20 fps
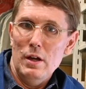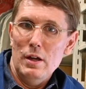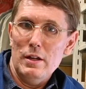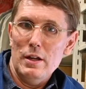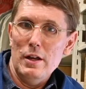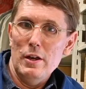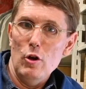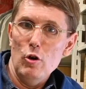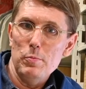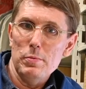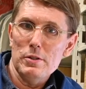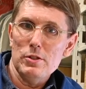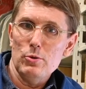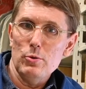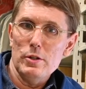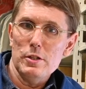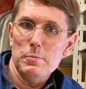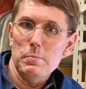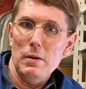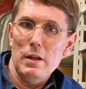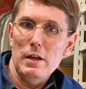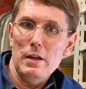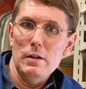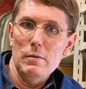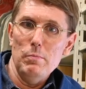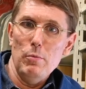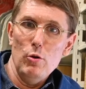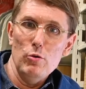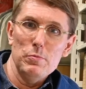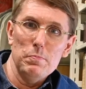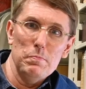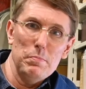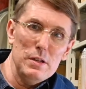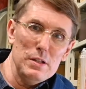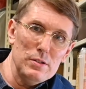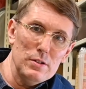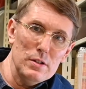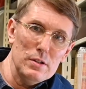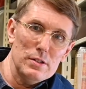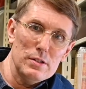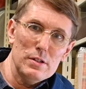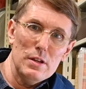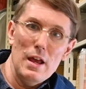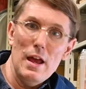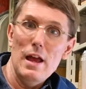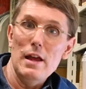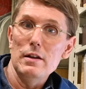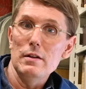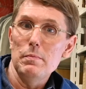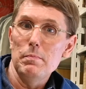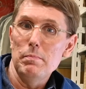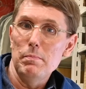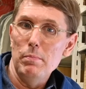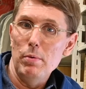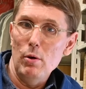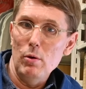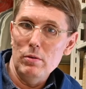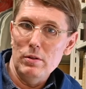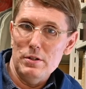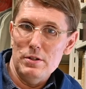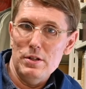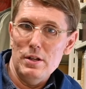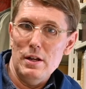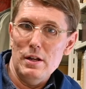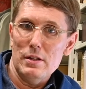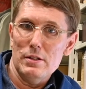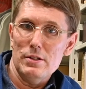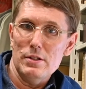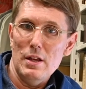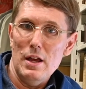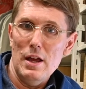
can help us to explain both business and politics.